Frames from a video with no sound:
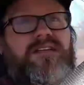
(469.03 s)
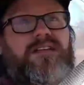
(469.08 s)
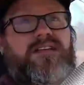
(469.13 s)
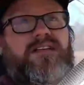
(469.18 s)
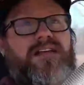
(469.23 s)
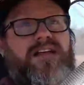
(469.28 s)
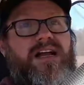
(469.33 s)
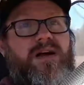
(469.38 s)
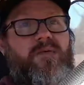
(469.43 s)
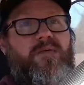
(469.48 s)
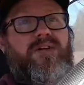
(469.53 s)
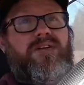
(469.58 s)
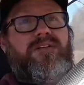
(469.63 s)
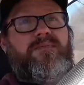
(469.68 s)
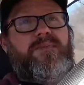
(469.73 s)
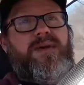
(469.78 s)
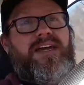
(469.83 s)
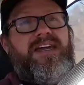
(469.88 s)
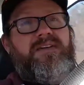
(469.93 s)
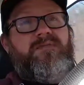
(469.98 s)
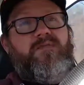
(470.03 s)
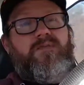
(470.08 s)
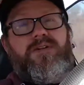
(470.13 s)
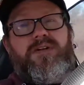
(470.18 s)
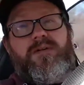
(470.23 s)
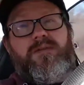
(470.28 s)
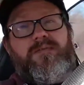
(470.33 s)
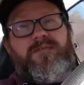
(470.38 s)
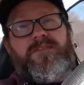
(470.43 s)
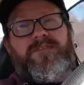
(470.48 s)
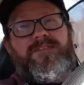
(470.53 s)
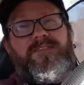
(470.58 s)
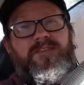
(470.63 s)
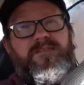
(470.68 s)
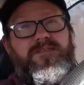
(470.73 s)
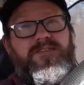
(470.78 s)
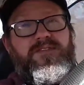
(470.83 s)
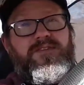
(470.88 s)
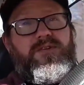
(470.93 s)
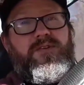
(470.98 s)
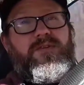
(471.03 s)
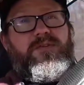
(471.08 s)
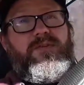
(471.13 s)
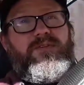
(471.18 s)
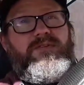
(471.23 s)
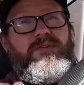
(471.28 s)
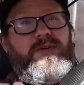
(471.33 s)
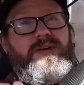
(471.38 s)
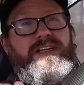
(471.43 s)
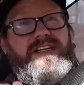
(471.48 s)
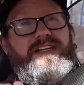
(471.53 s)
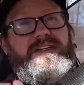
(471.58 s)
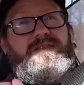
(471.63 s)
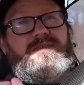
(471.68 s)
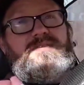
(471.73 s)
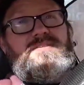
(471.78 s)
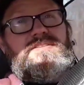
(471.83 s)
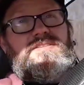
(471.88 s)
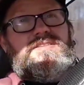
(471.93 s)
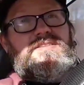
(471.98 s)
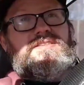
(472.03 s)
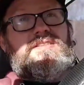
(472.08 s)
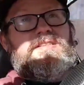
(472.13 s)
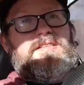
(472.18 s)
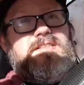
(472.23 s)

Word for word: I want to make 100% sure before I do.